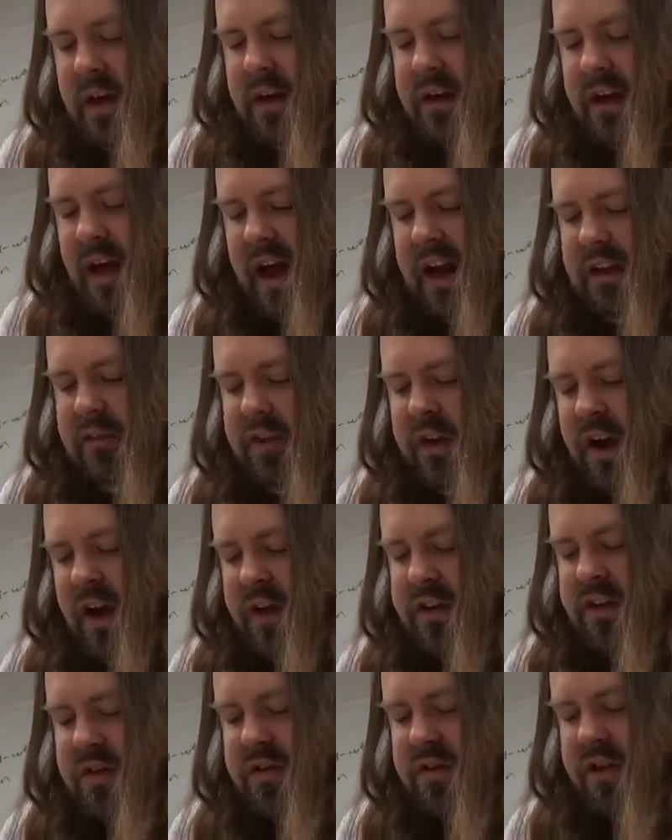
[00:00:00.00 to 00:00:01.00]
Not even
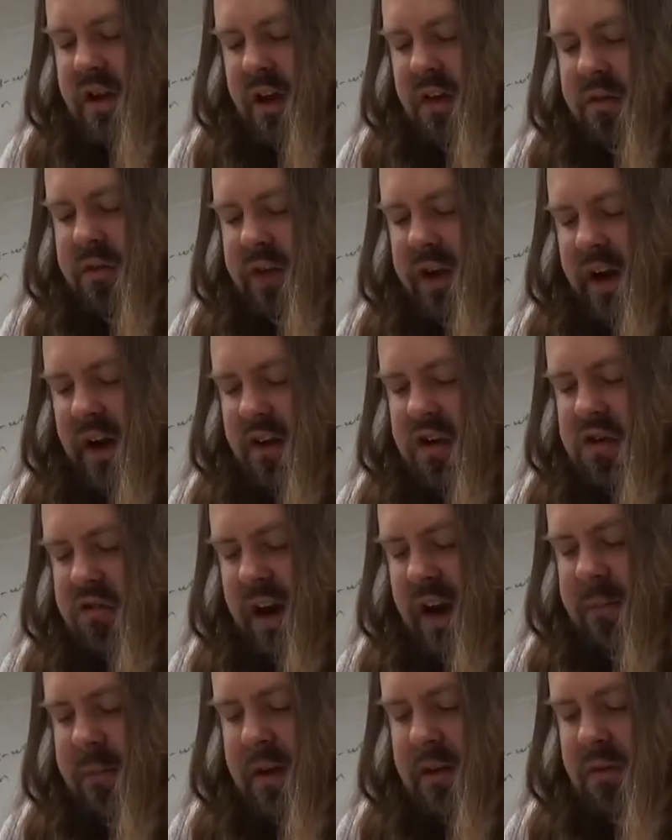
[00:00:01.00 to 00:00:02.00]
hunters go there,
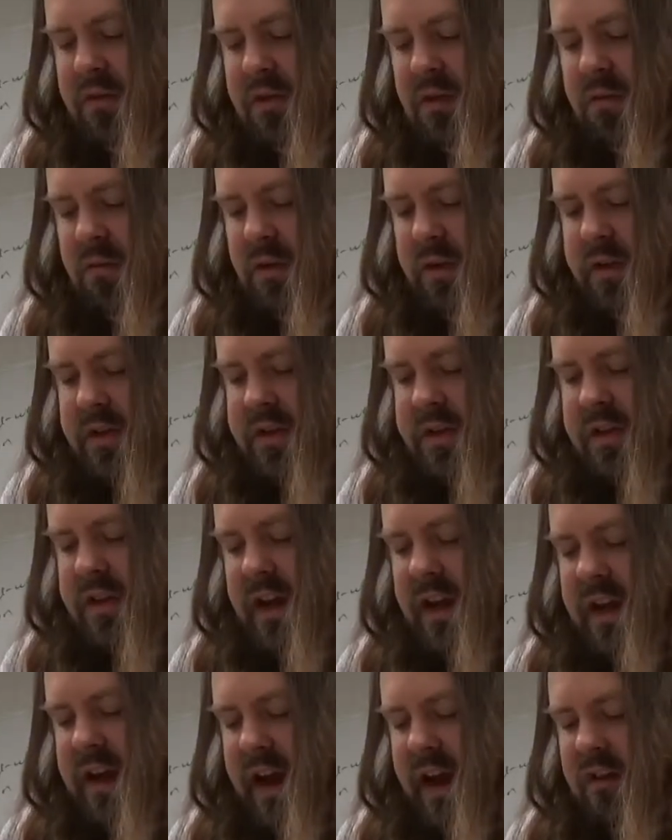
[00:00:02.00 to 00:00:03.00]
tramping through the woods
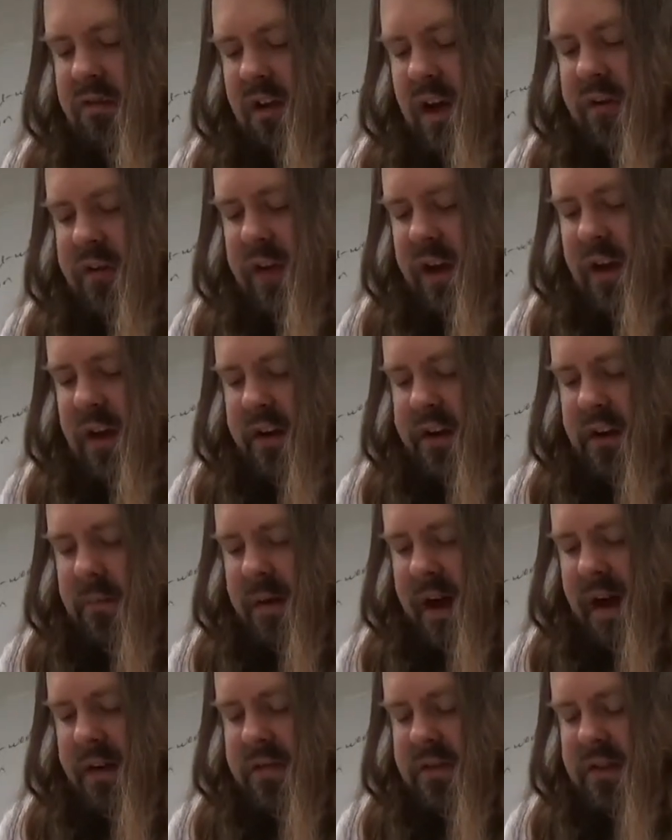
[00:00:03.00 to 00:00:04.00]
and roughing it on the
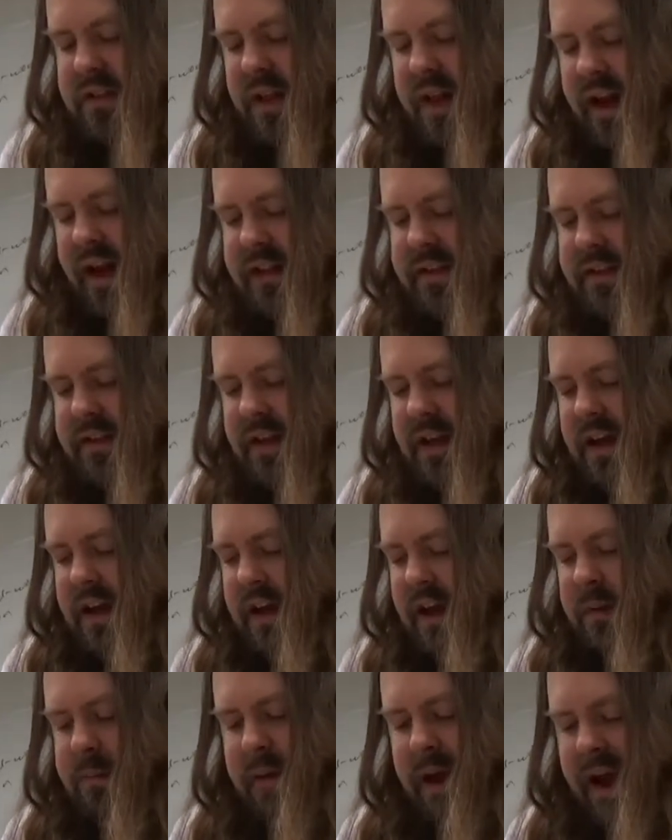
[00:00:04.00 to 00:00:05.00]
mountainsides.
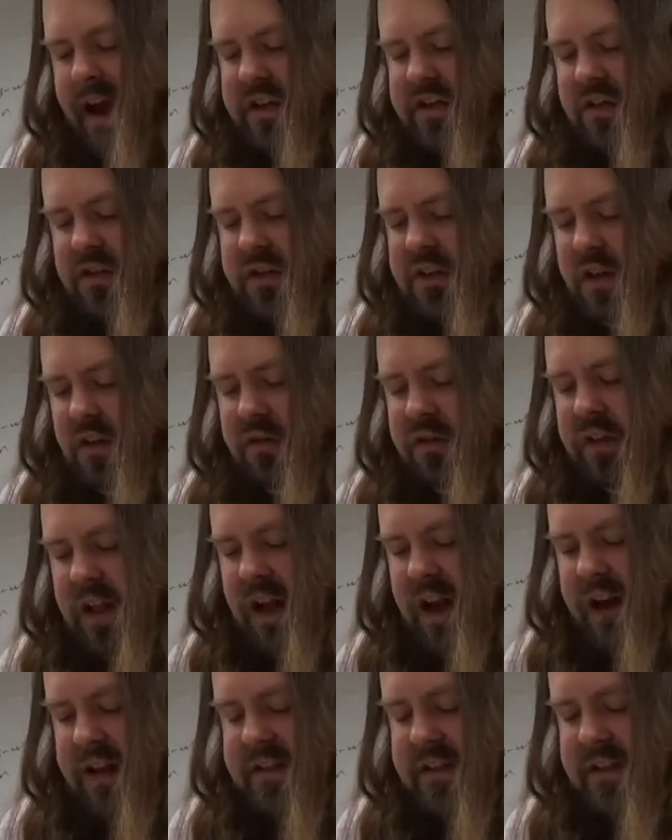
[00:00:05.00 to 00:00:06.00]
It pastures no
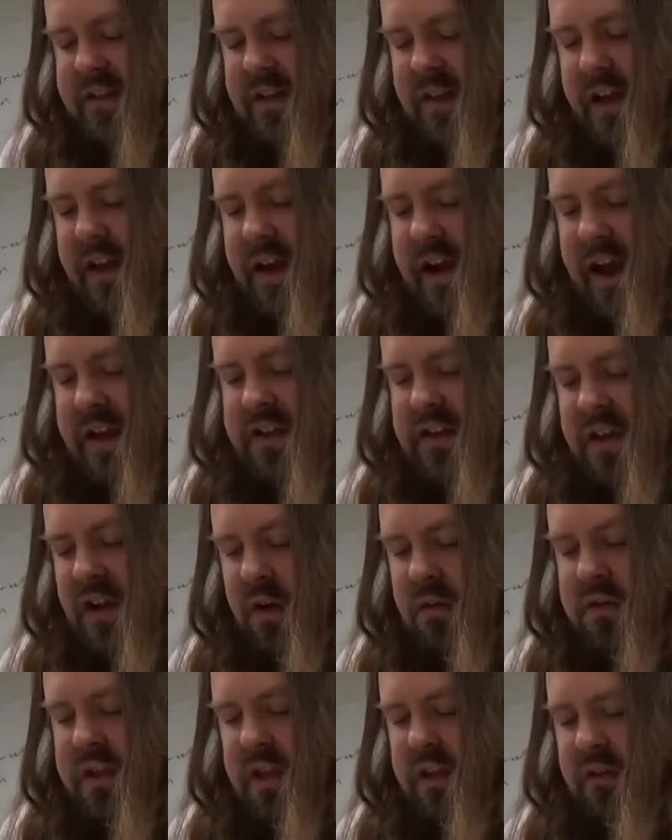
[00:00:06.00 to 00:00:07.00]
flocks, has
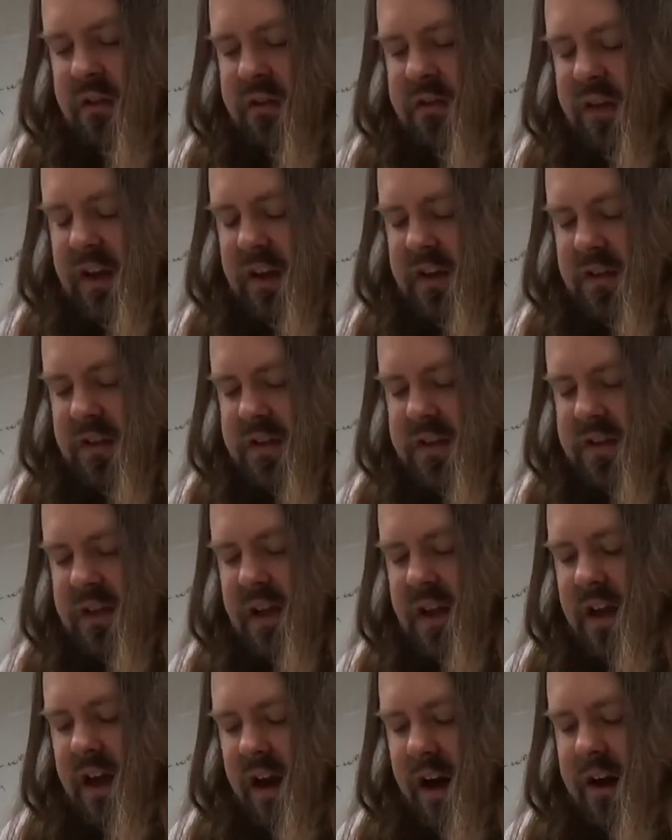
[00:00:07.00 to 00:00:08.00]
no tilled fields,
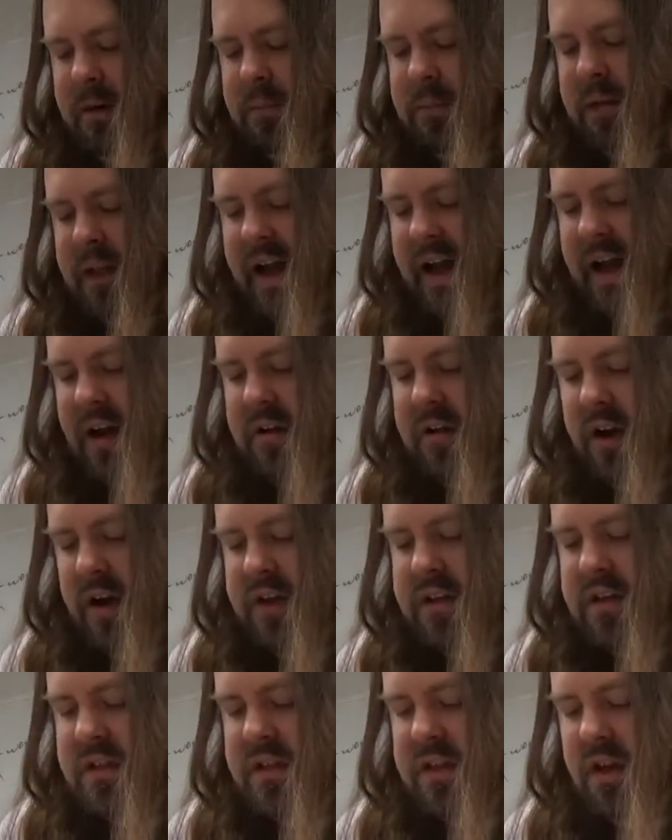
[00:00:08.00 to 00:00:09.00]
unplowed,
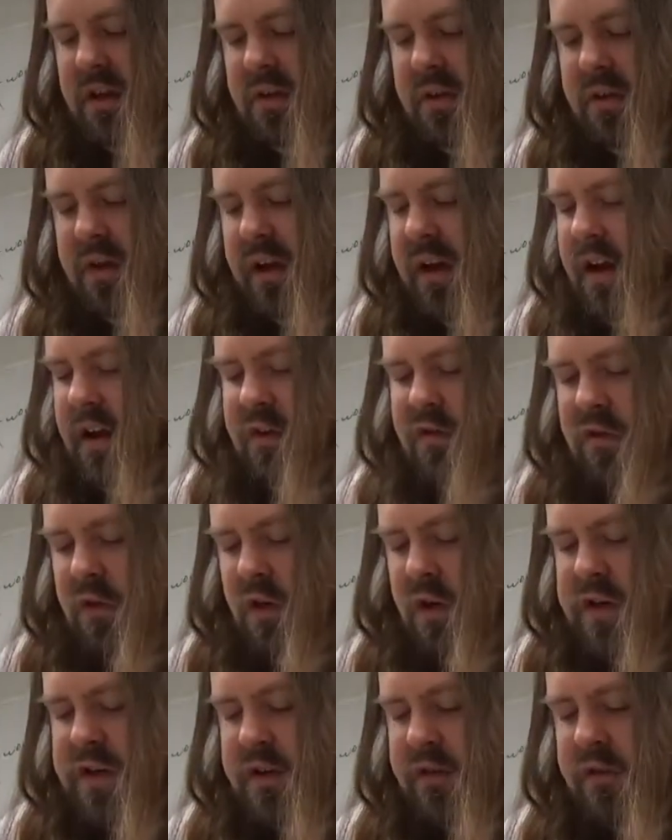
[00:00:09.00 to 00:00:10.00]
unsown,
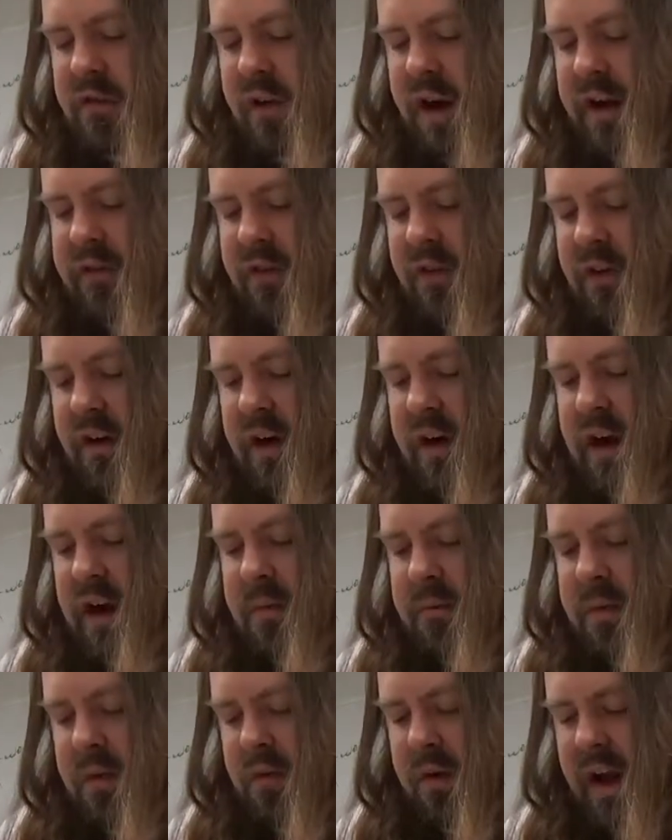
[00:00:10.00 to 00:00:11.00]
virgin forever,
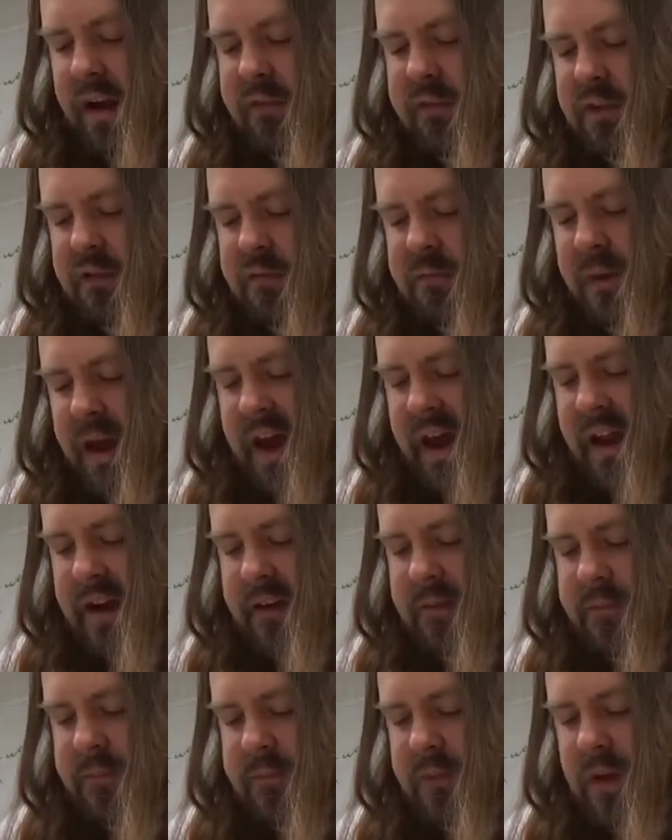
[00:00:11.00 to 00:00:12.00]
bereft of
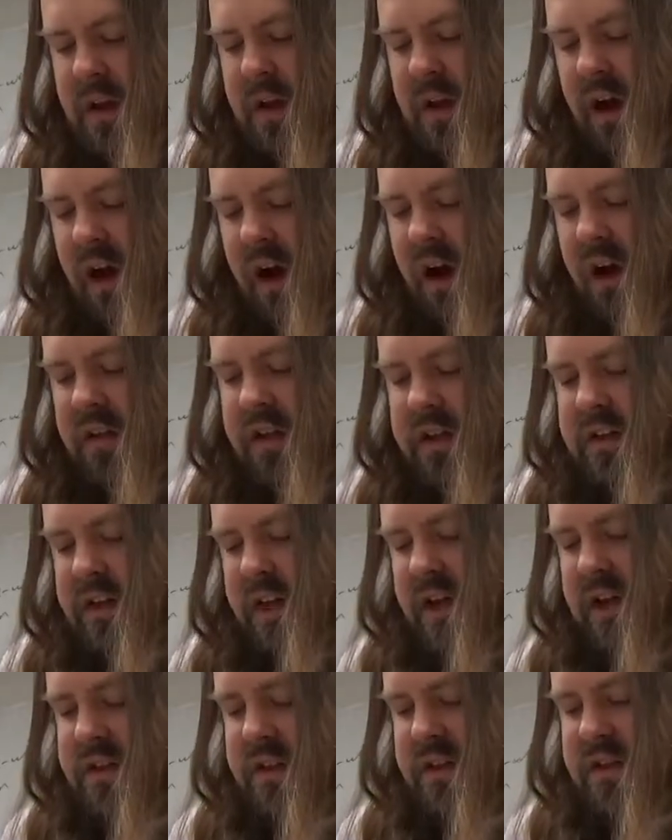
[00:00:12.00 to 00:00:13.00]
men. All it
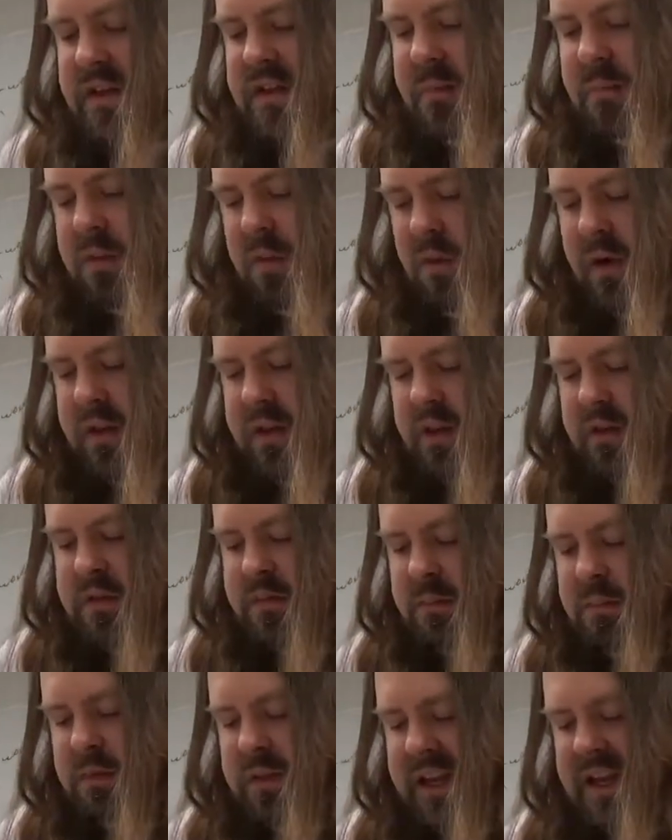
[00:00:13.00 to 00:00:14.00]
does is support those
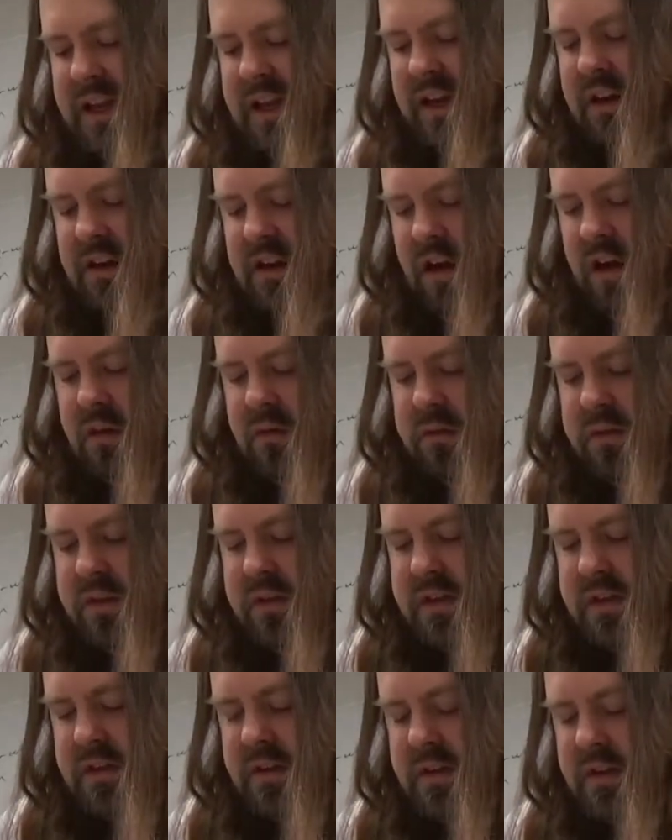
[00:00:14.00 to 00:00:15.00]
bleeding
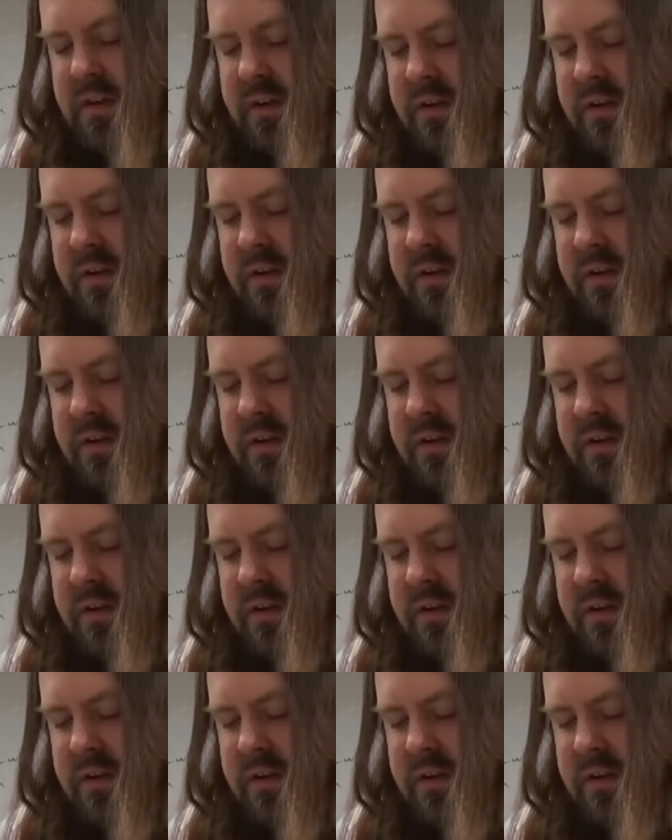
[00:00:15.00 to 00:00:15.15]
goats.